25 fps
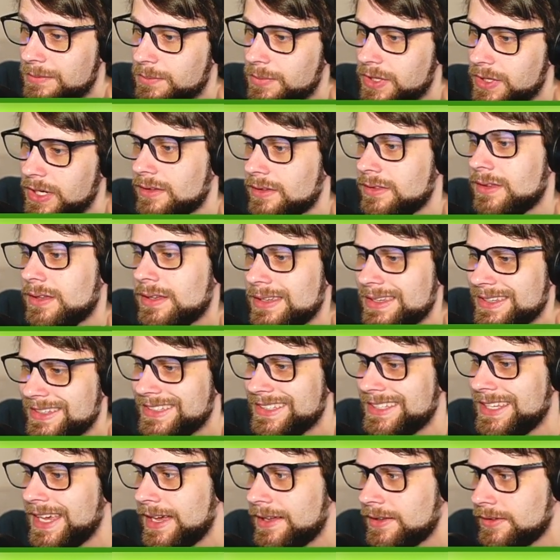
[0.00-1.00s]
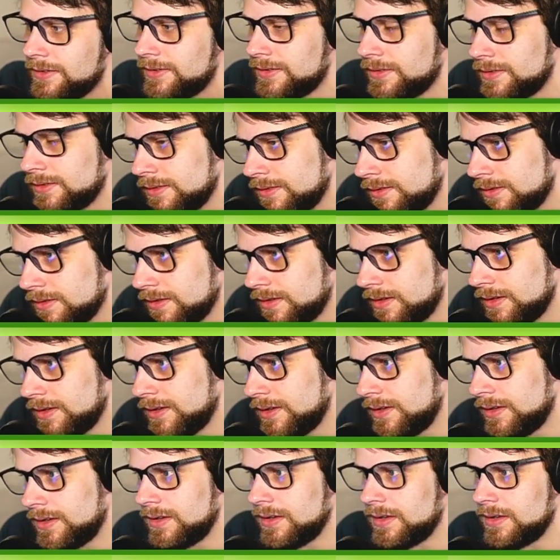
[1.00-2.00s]
Breath, yes.
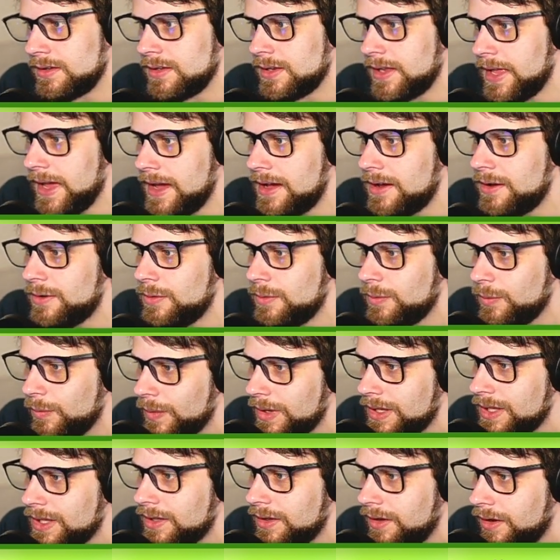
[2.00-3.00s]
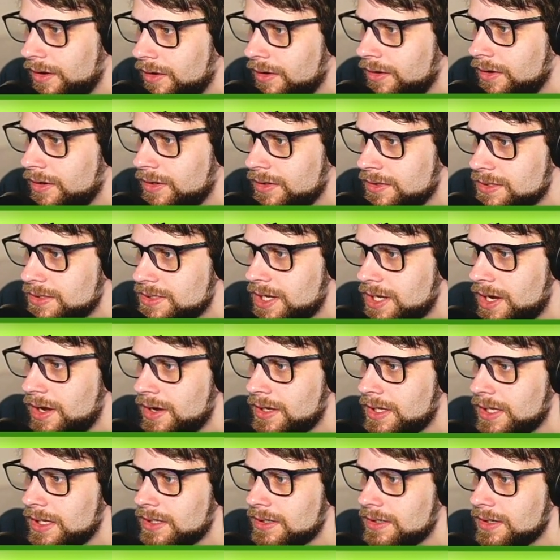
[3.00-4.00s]
Now we are
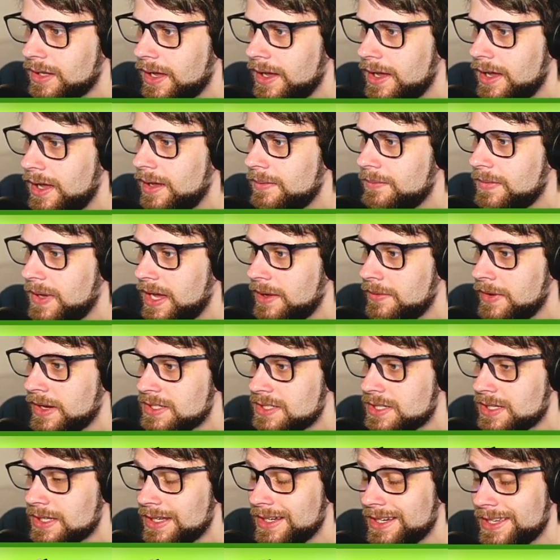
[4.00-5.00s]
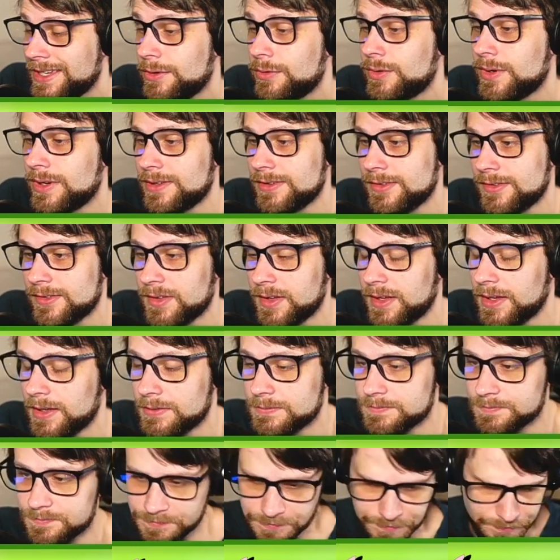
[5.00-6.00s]
talking. I'm actually gonna get rid of
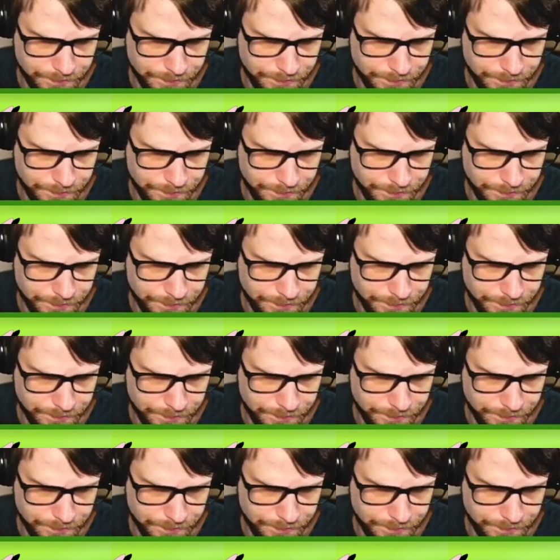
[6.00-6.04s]
Sing.